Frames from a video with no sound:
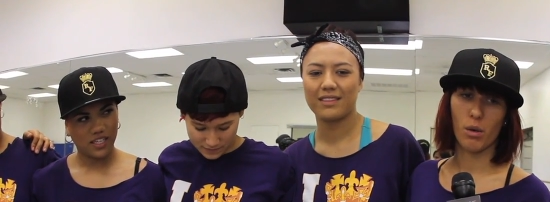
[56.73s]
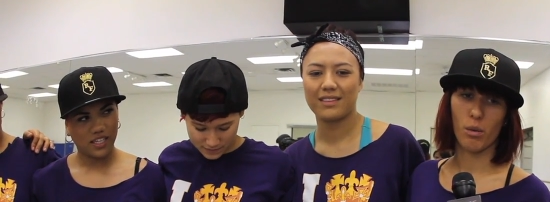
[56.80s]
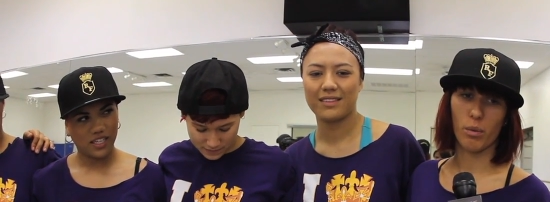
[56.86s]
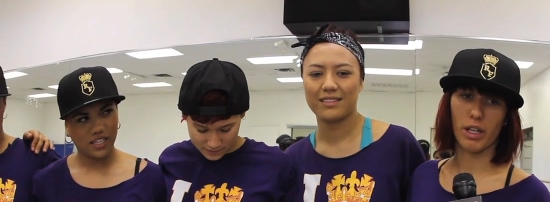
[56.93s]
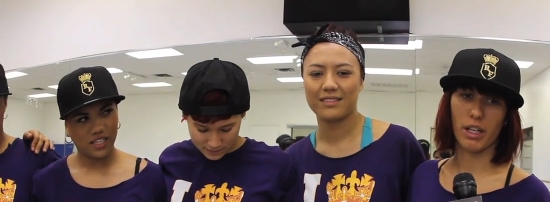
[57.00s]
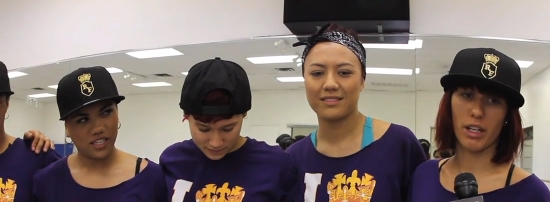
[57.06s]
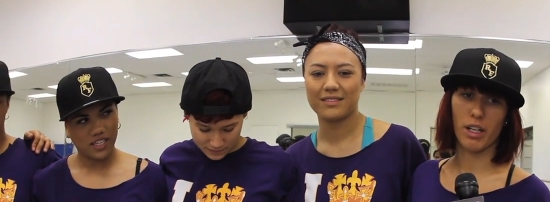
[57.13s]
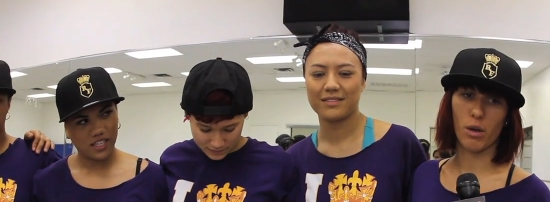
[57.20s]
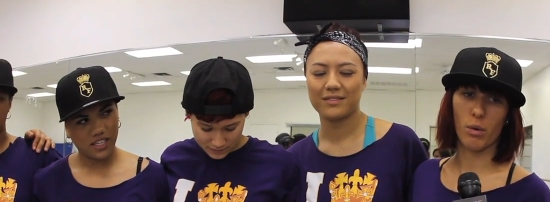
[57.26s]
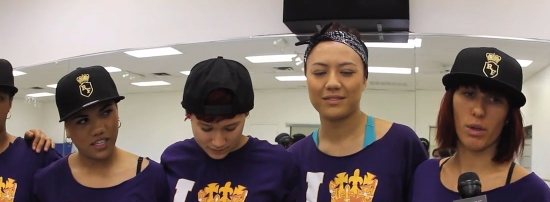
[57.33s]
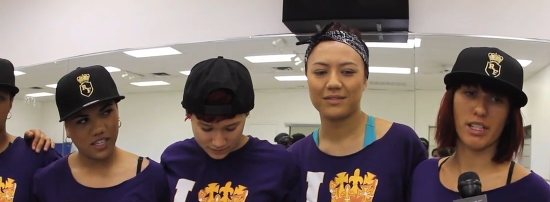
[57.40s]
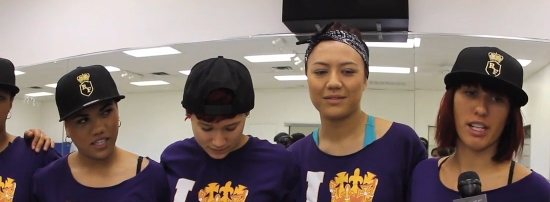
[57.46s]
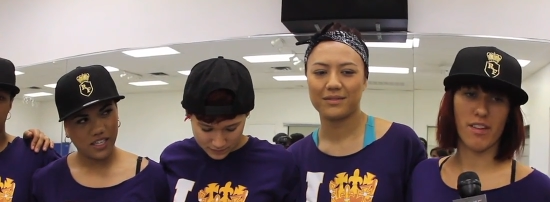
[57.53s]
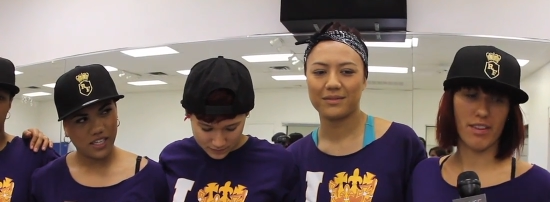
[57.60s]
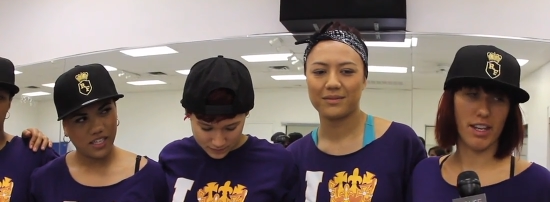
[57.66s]
Speaker 1: we
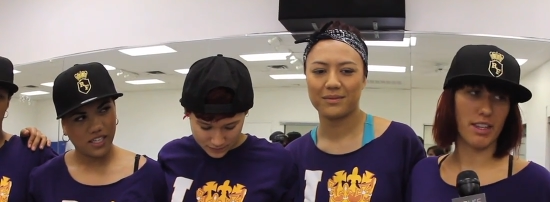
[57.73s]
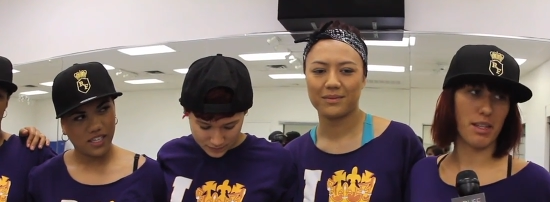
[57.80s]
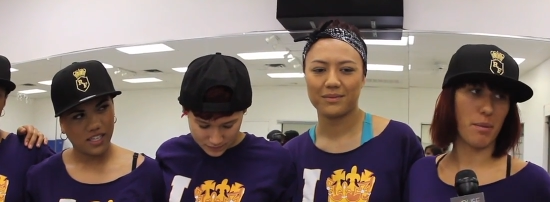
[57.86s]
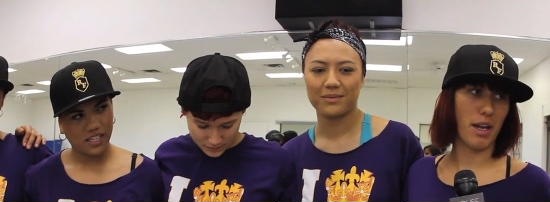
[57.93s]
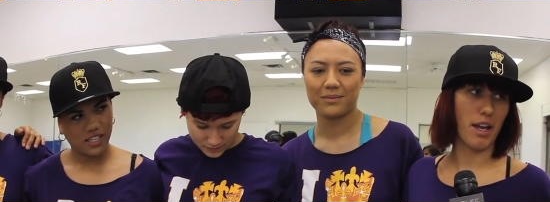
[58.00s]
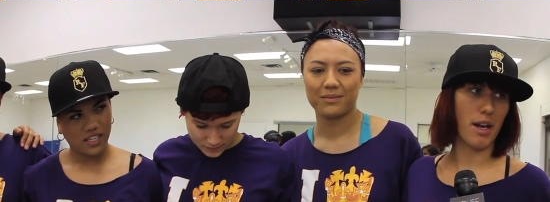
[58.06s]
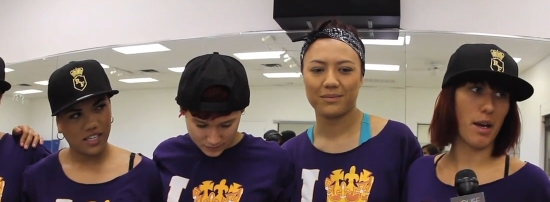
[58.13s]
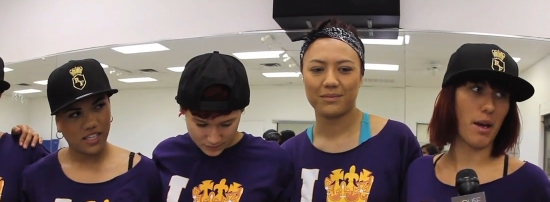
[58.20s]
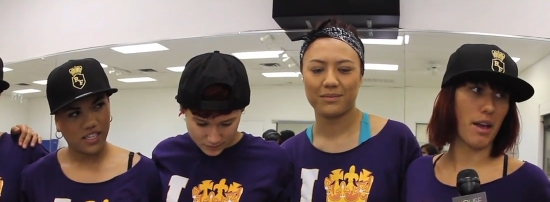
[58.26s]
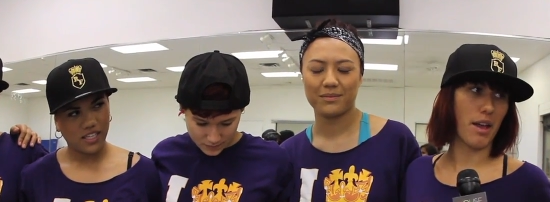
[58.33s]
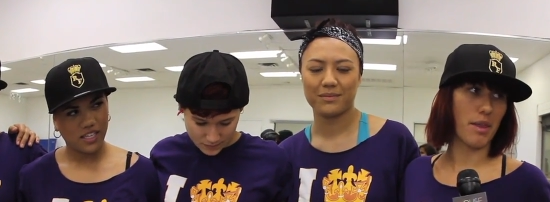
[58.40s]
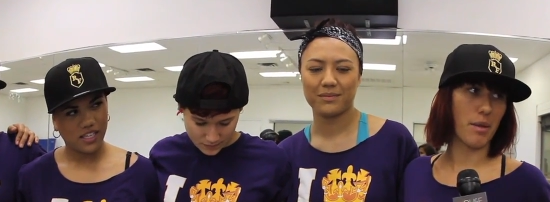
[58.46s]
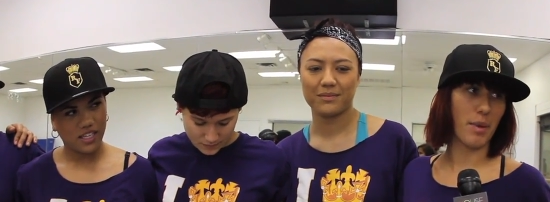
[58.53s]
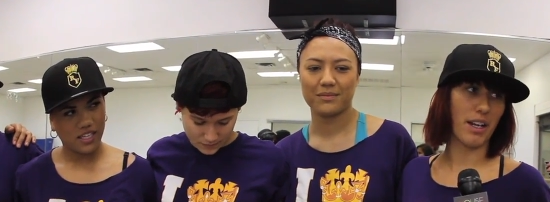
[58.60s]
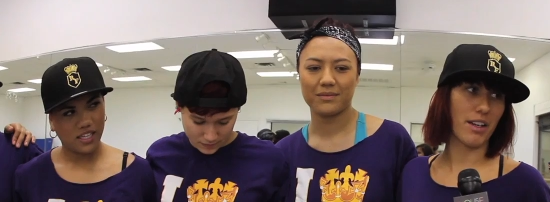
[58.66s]
always have that in the, in, a,
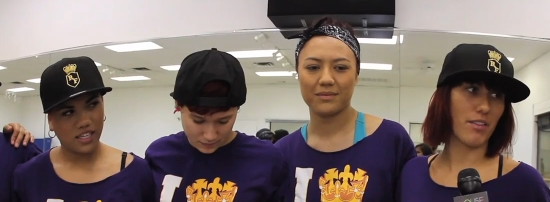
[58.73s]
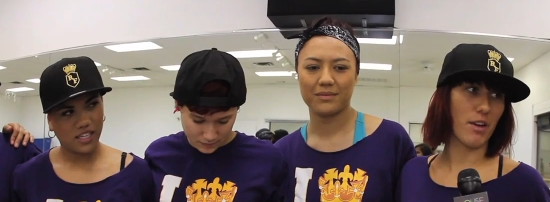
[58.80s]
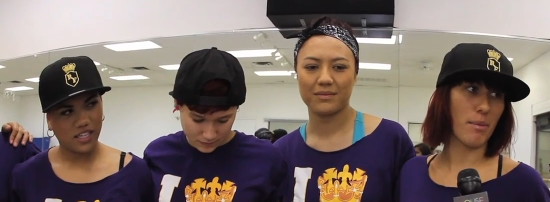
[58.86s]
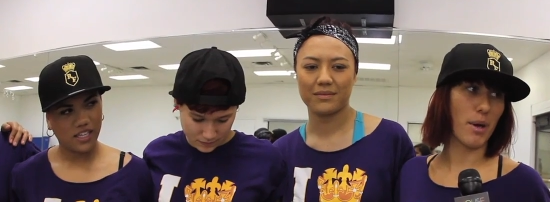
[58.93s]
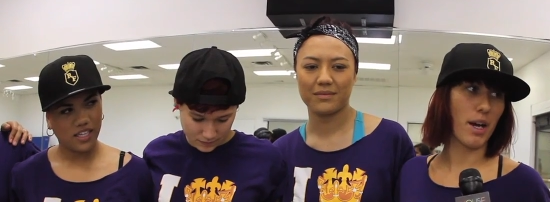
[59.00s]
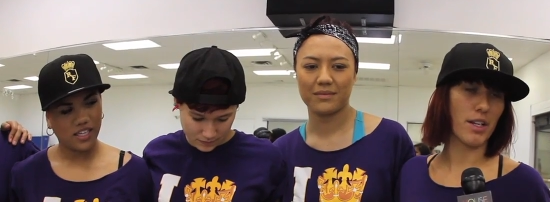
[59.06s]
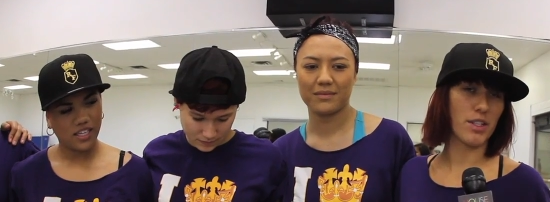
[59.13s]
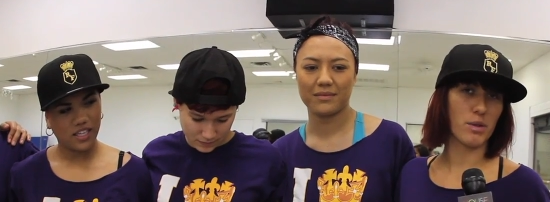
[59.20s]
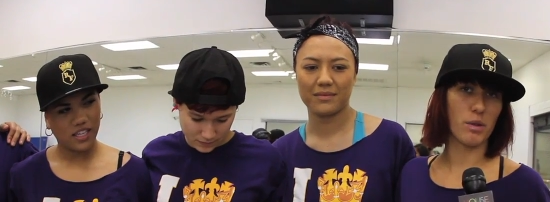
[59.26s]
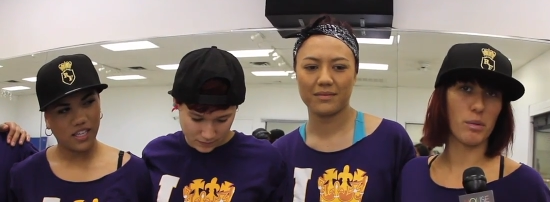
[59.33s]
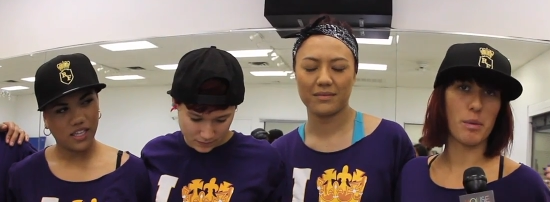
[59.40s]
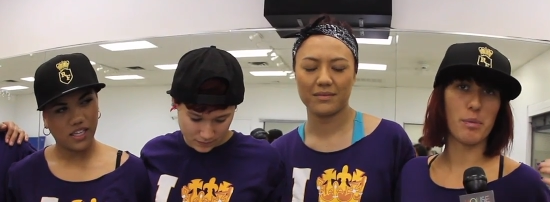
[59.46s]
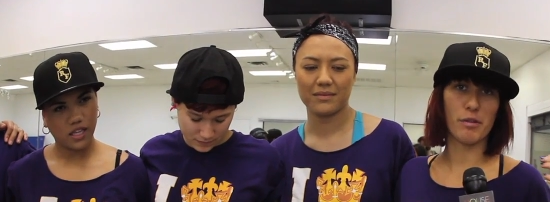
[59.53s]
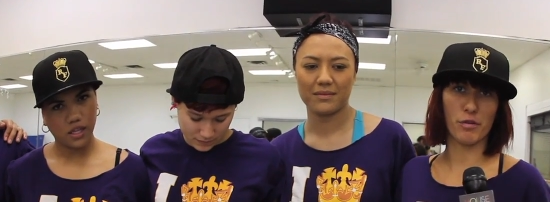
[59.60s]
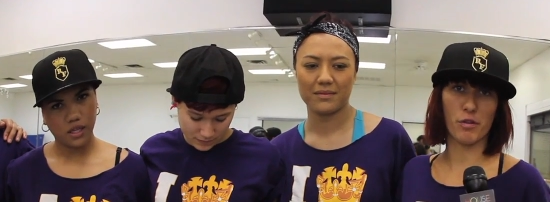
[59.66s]
in the back of our minds when
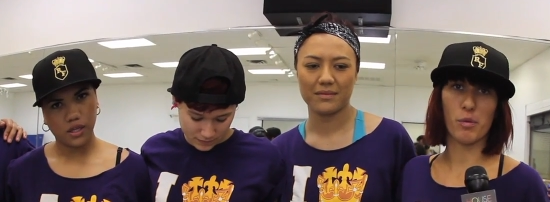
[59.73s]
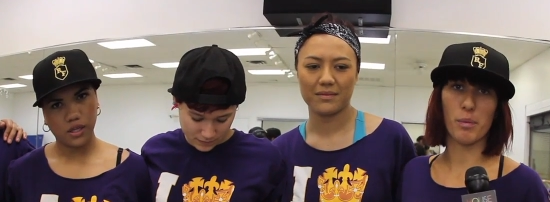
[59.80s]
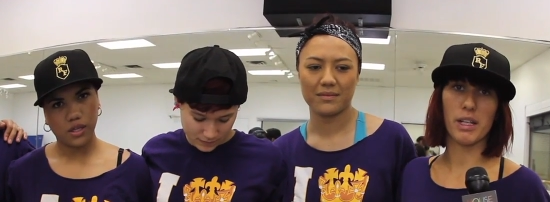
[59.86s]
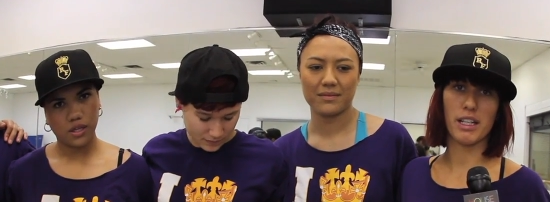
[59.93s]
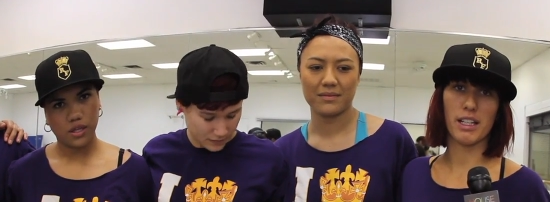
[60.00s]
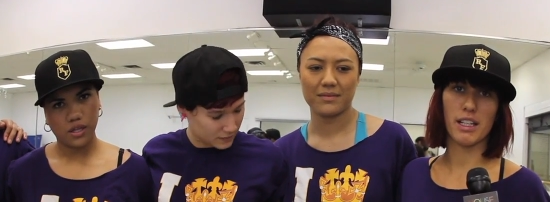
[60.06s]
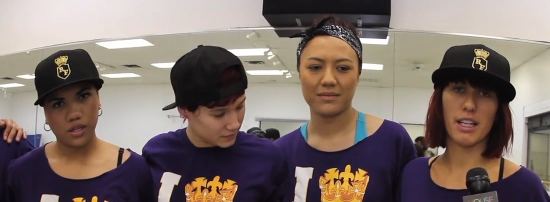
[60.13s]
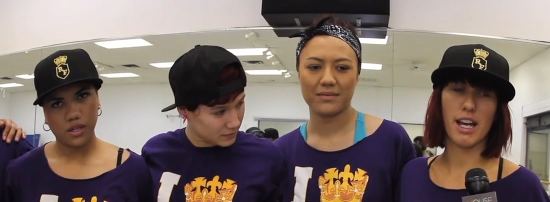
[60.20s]
we're performing